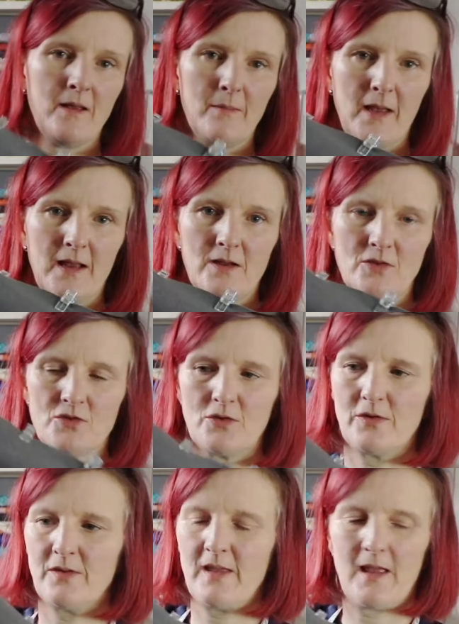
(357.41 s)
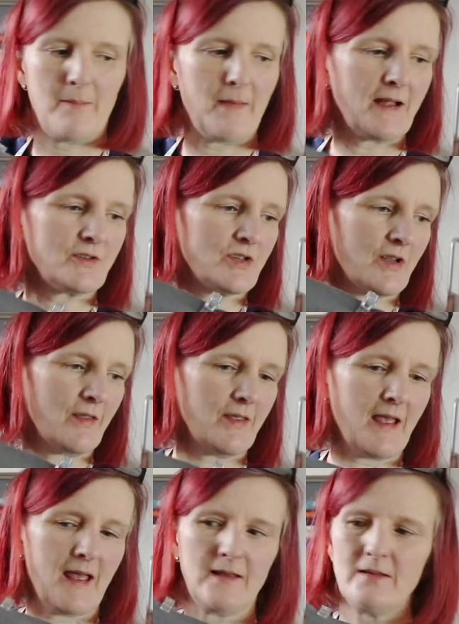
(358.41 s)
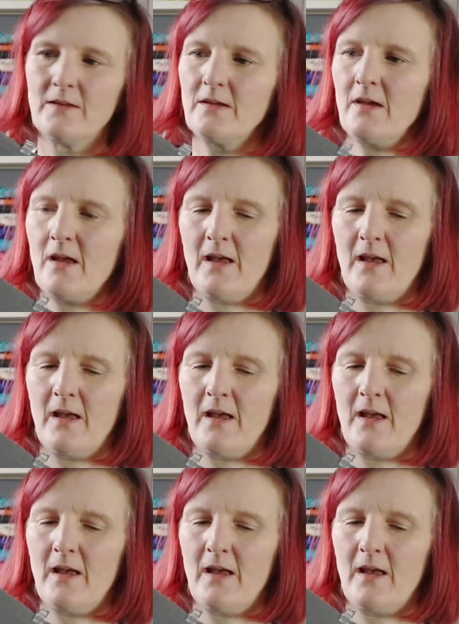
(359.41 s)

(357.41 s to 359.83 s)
making sure that they're matching at the end